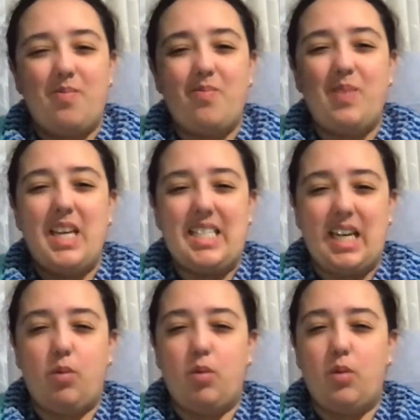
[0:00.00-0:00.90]
year
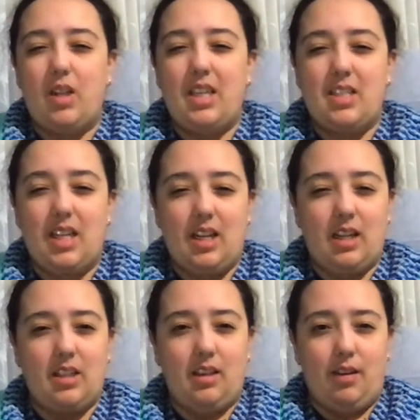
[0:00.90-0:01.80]
10 and
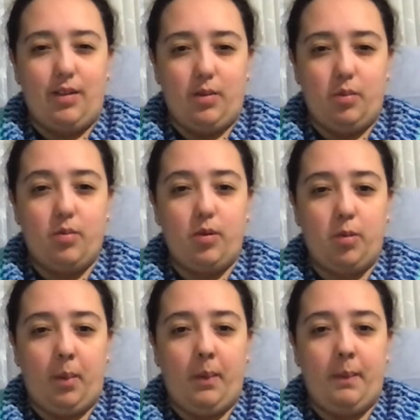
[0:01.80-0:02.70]
11 would
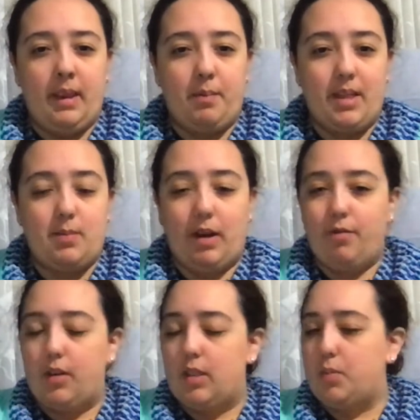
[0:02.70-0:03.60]
probably be the best
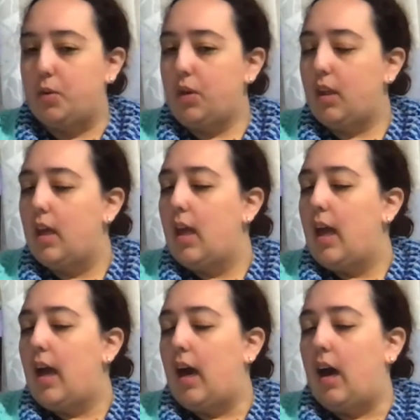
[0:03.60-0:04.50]
bet for this book.
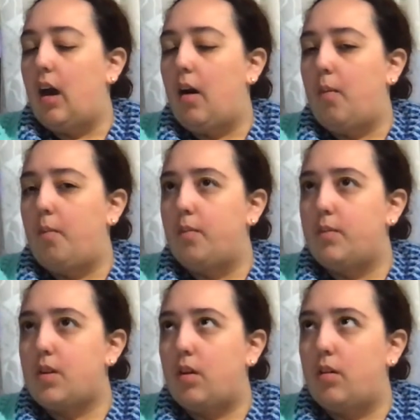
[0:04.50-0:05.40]

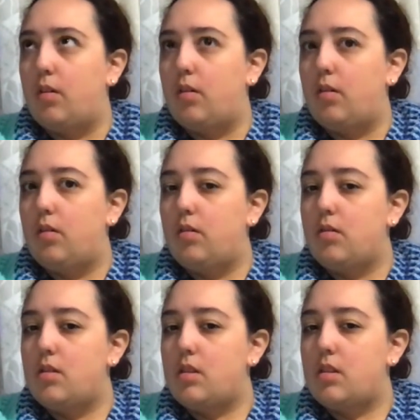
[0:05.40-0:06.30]
So
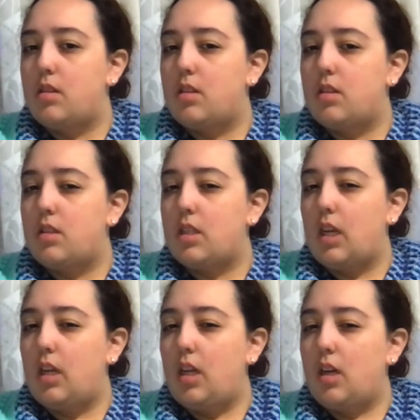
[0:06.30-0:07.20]

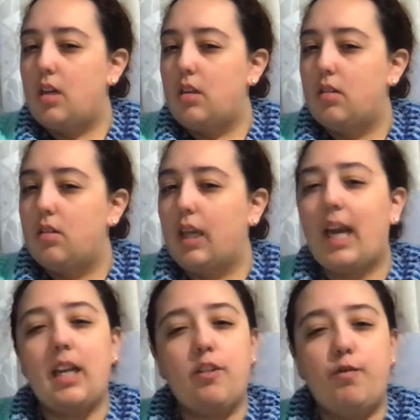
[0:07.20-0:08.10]
senior,
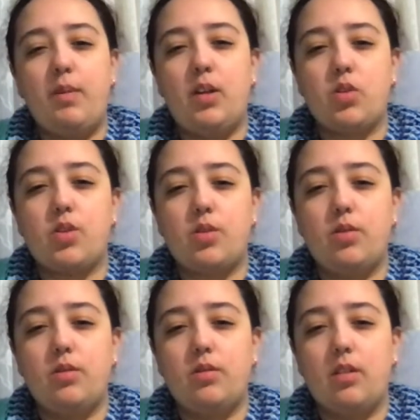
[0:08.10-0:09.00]
like end of middle
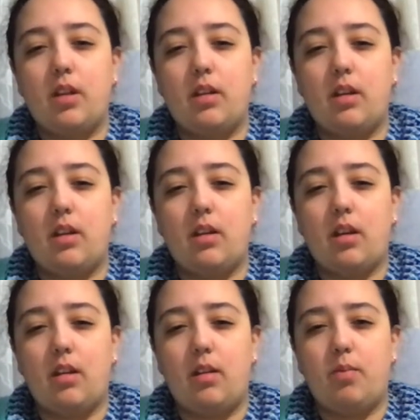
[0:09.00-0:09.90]
school. I
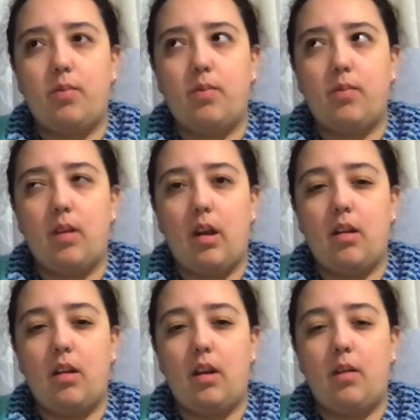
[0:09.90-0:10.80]
think
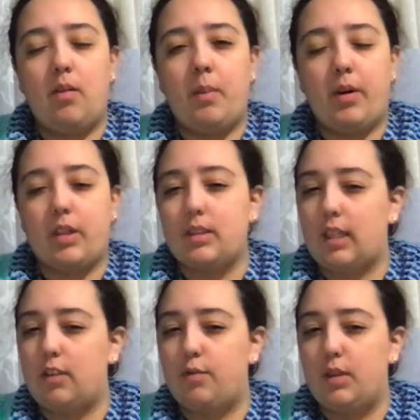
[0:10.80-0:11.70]
in America it's
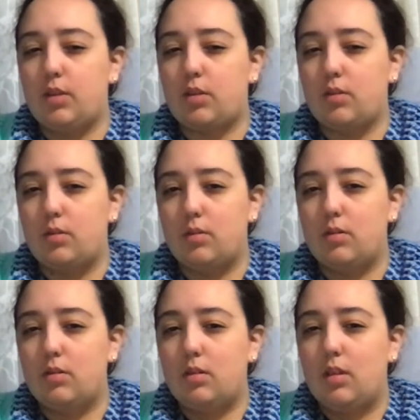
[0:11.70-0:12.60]
end of middle school,
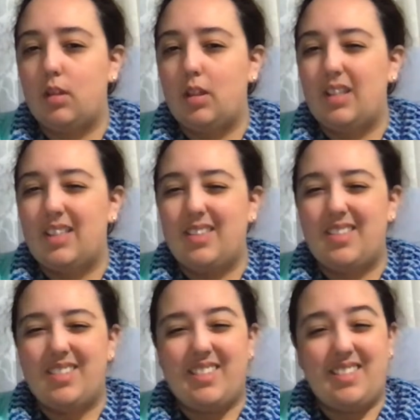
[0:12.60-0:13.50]

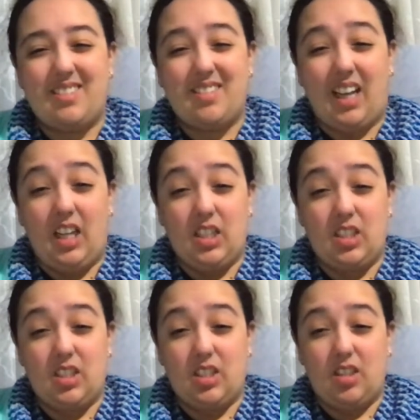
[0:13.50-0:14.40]
start
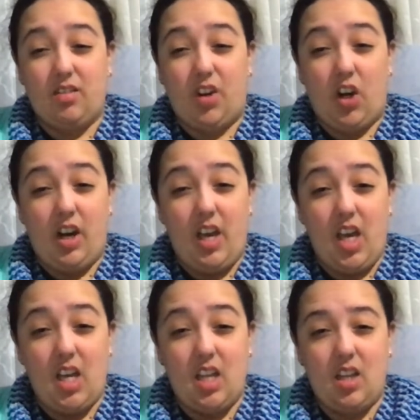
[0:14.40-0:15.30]
of
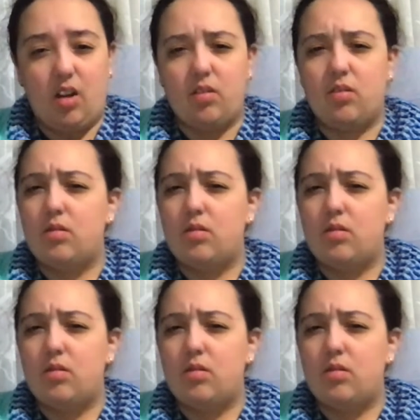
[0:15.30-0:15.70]
high. No, I'm